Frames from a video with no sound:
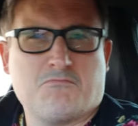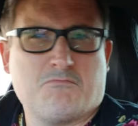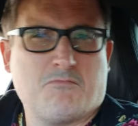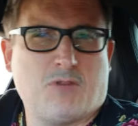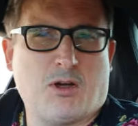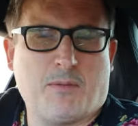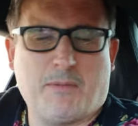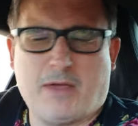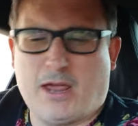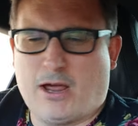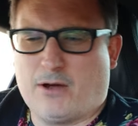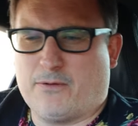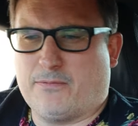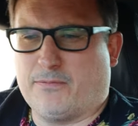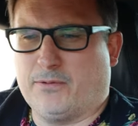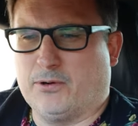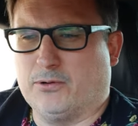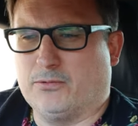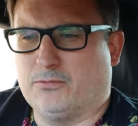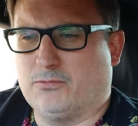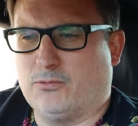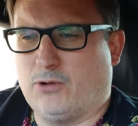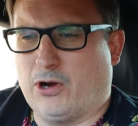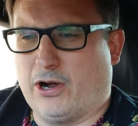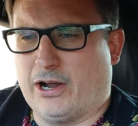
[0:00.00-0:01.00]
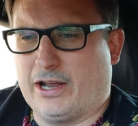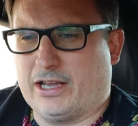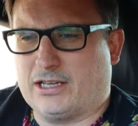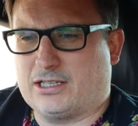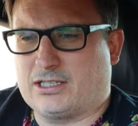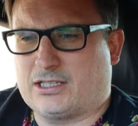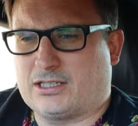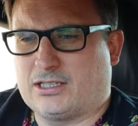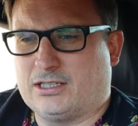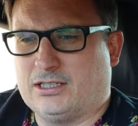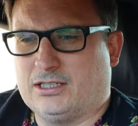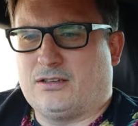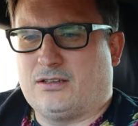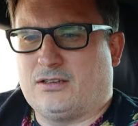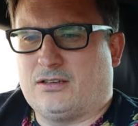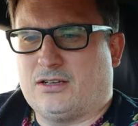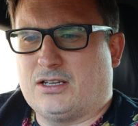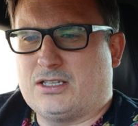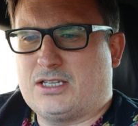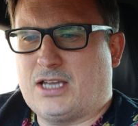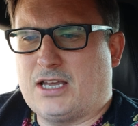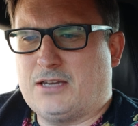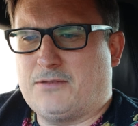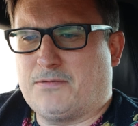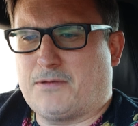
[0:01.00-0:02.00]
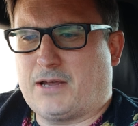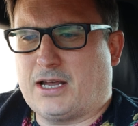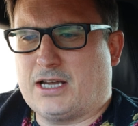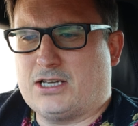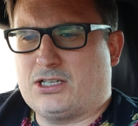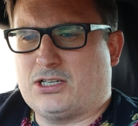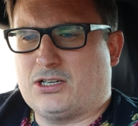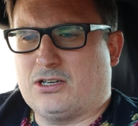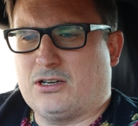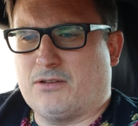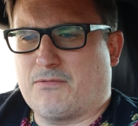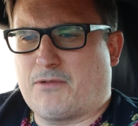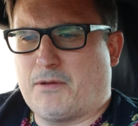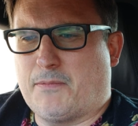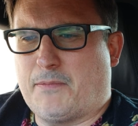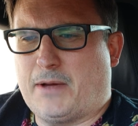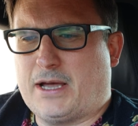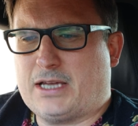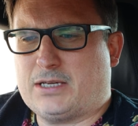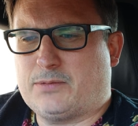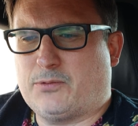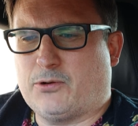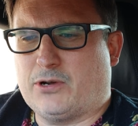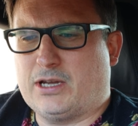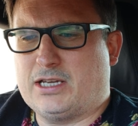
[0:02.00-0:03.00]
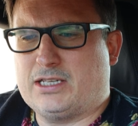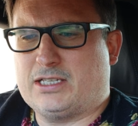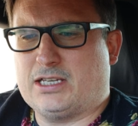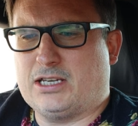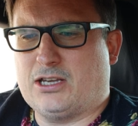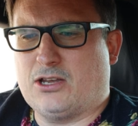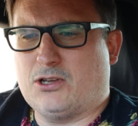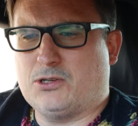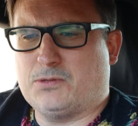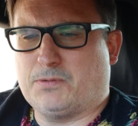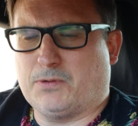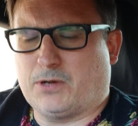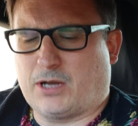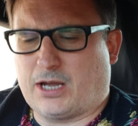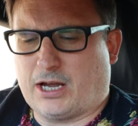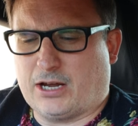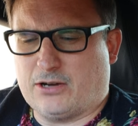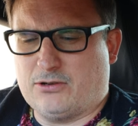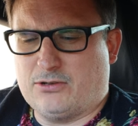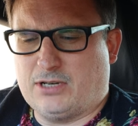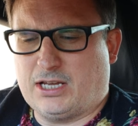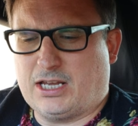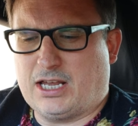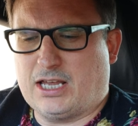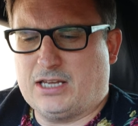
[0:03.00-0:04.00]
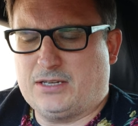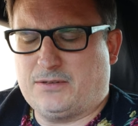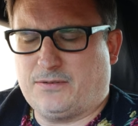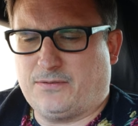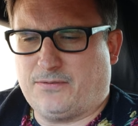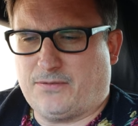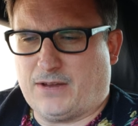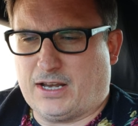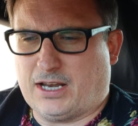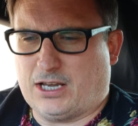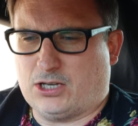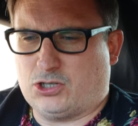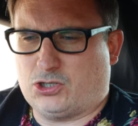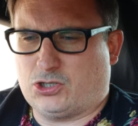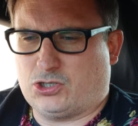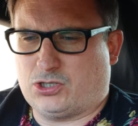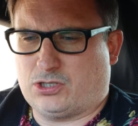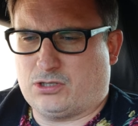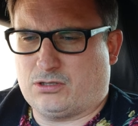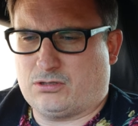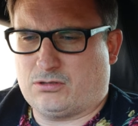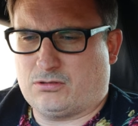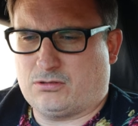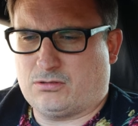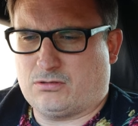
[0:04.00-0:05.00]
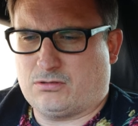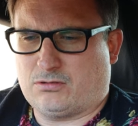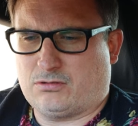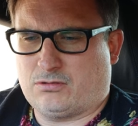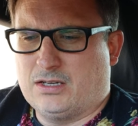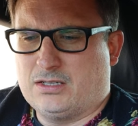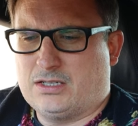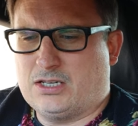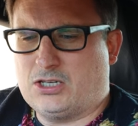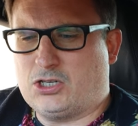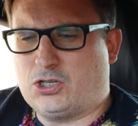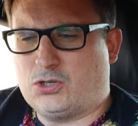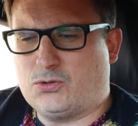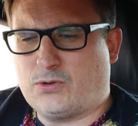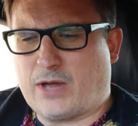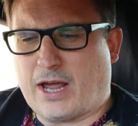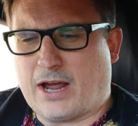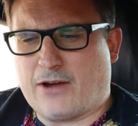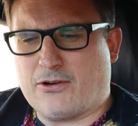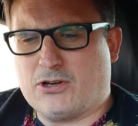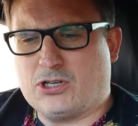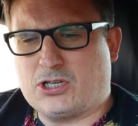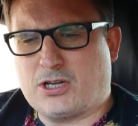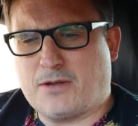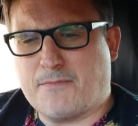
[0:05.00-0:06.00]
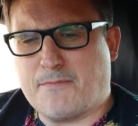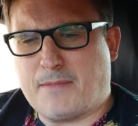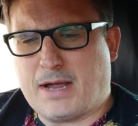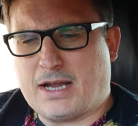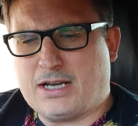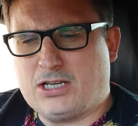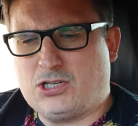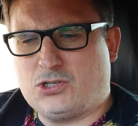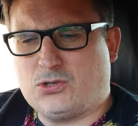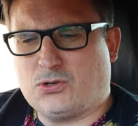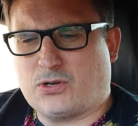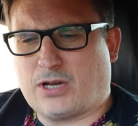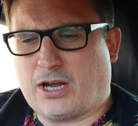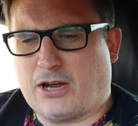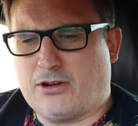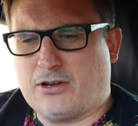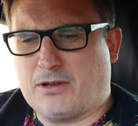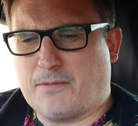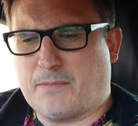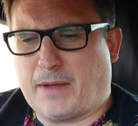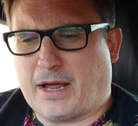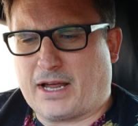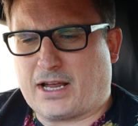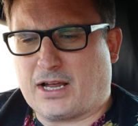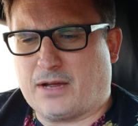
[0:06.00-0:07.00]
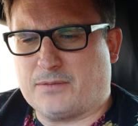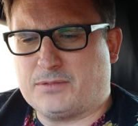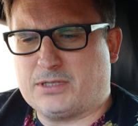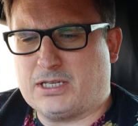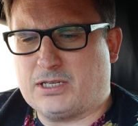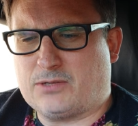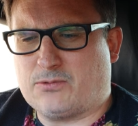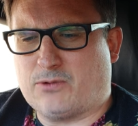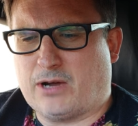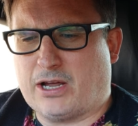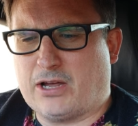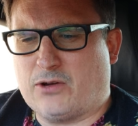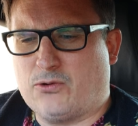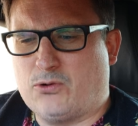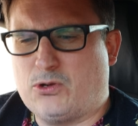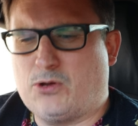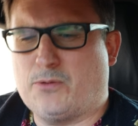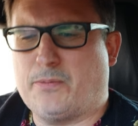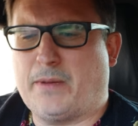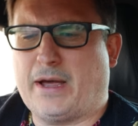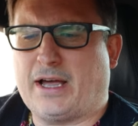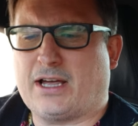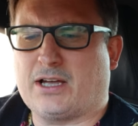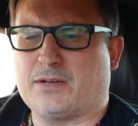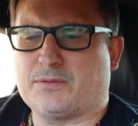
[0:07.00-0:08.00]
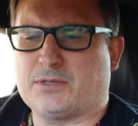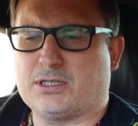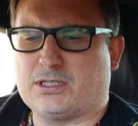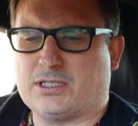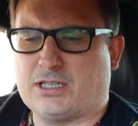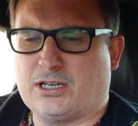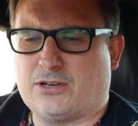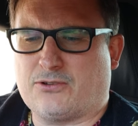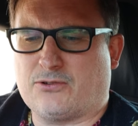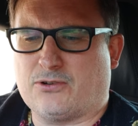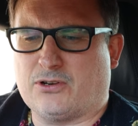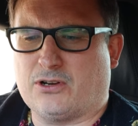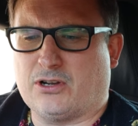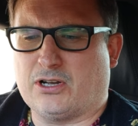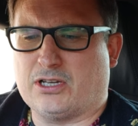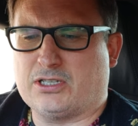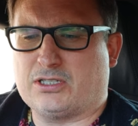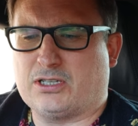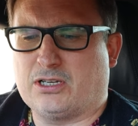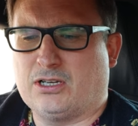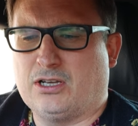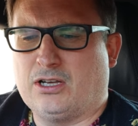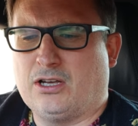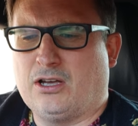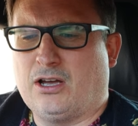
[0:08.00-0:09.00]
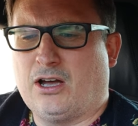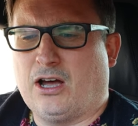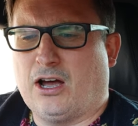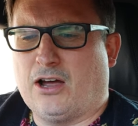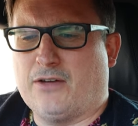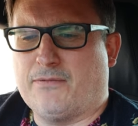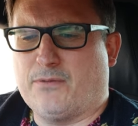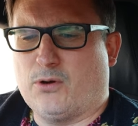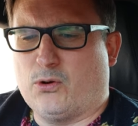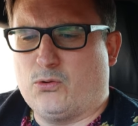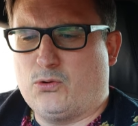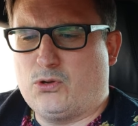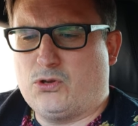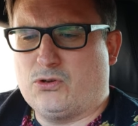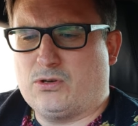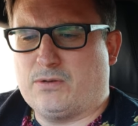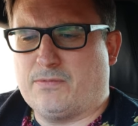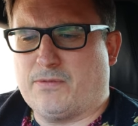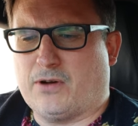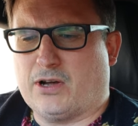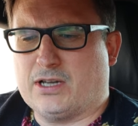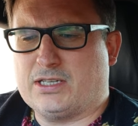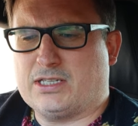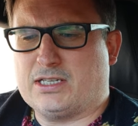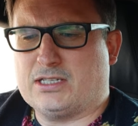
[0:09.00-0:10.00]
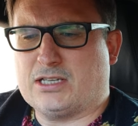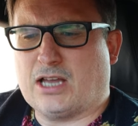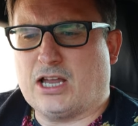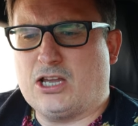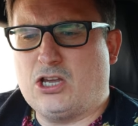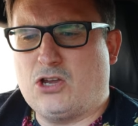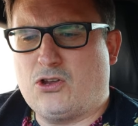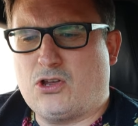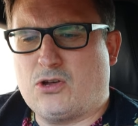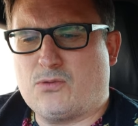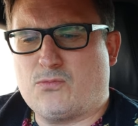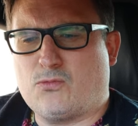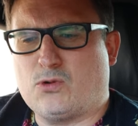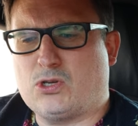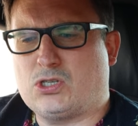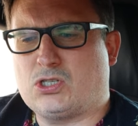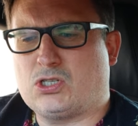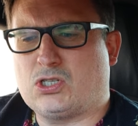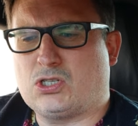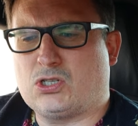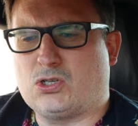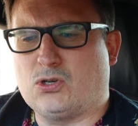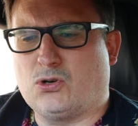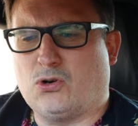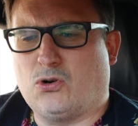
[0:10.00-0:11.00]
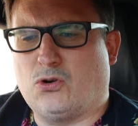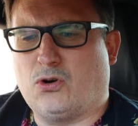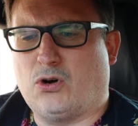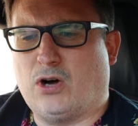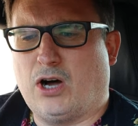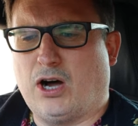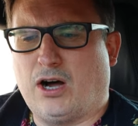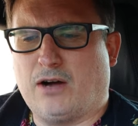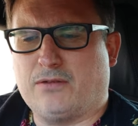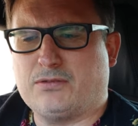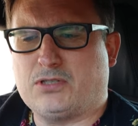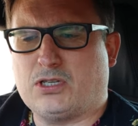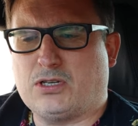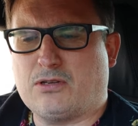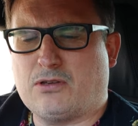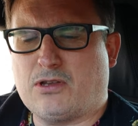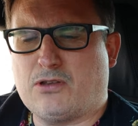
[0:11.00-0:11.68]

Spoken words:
might be helpful. Right. Identification of compatible ECUs for coding is finished. Digital Garage can manage your coding backups. This way, all your backups are synchronized over all your devices and you can restore after